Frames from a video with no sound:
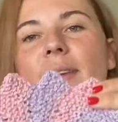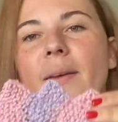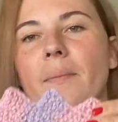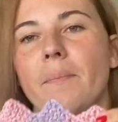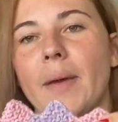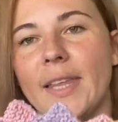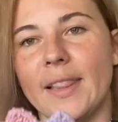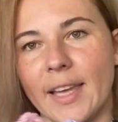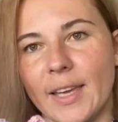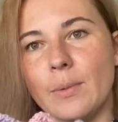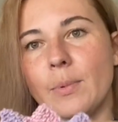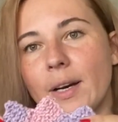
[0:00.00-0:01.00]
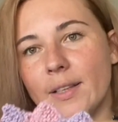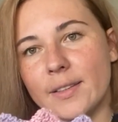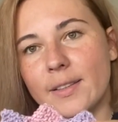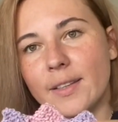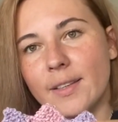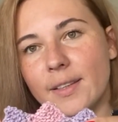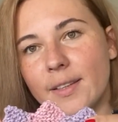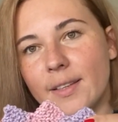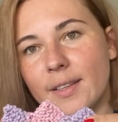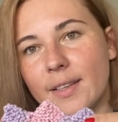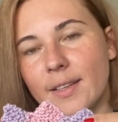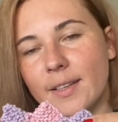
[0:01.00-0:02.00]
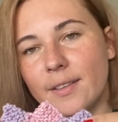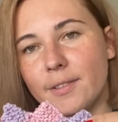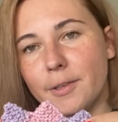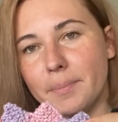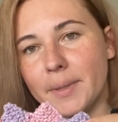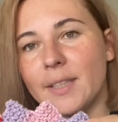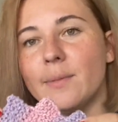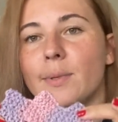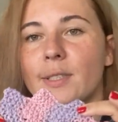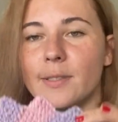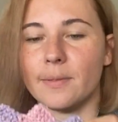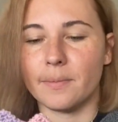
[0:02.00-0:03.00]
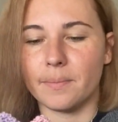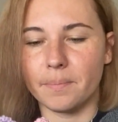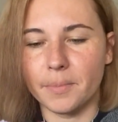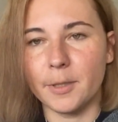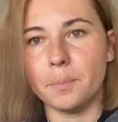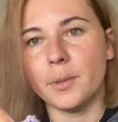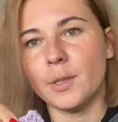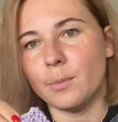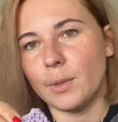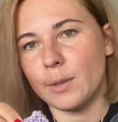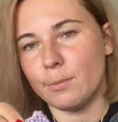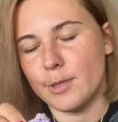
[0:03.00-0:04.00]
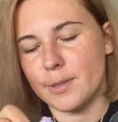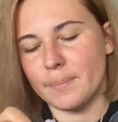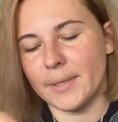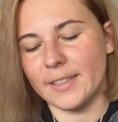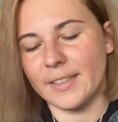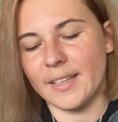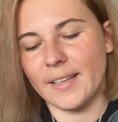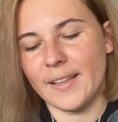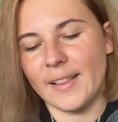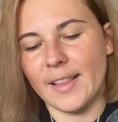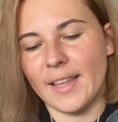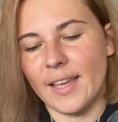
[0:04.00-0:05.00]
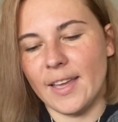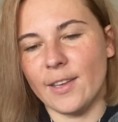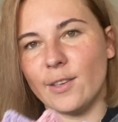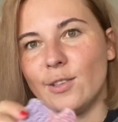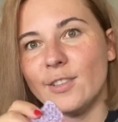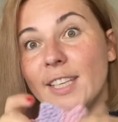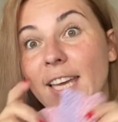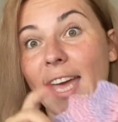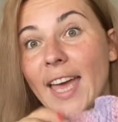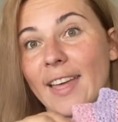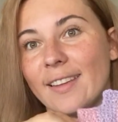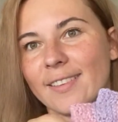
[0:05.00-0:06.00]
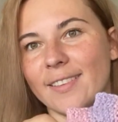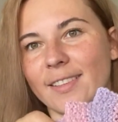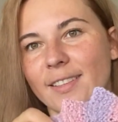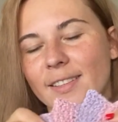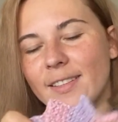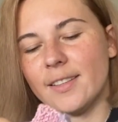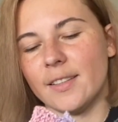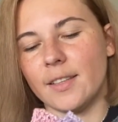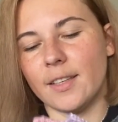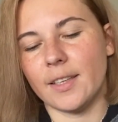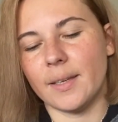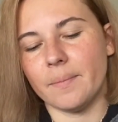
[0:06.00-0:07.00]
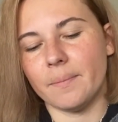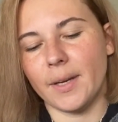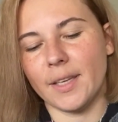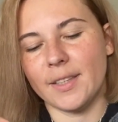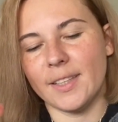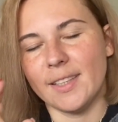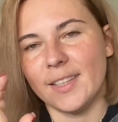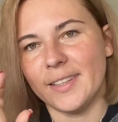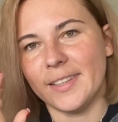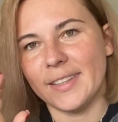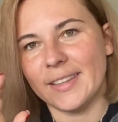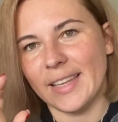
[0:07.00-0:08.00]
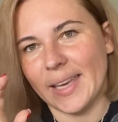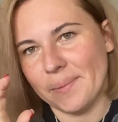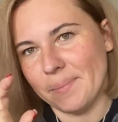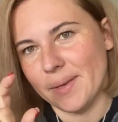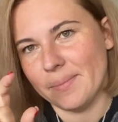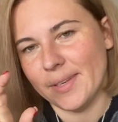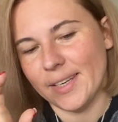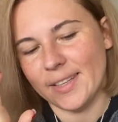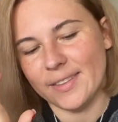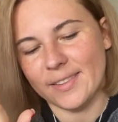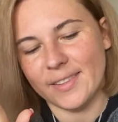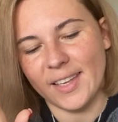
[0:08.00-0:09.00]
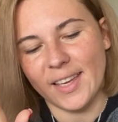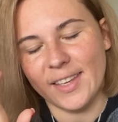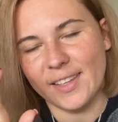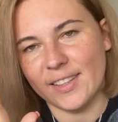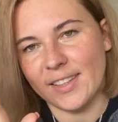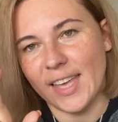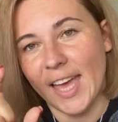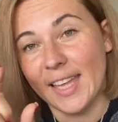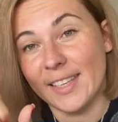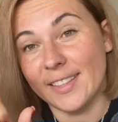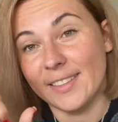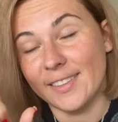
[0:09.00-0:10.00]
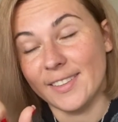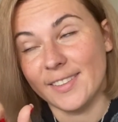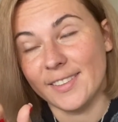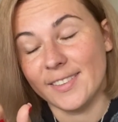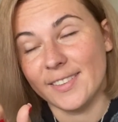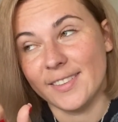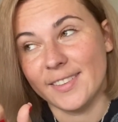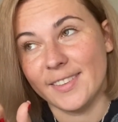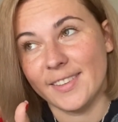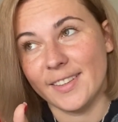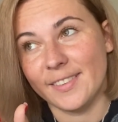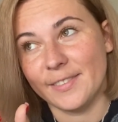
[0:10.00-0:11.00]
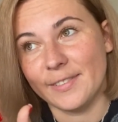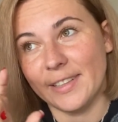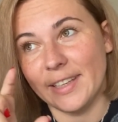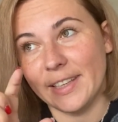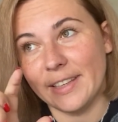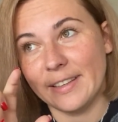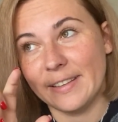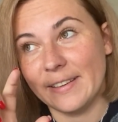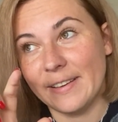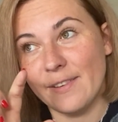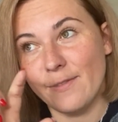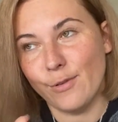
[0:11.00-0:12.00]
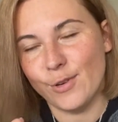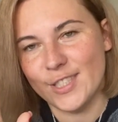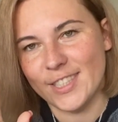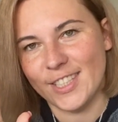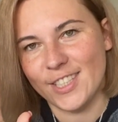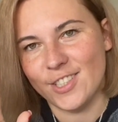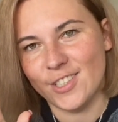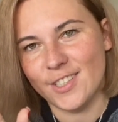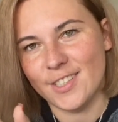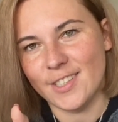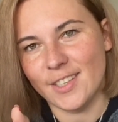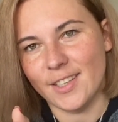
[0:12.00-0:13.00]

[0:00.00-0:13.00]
made like one repeat with purple, one with pink to the end. I didn't need like, maybe I hadn't yet like 4 stitches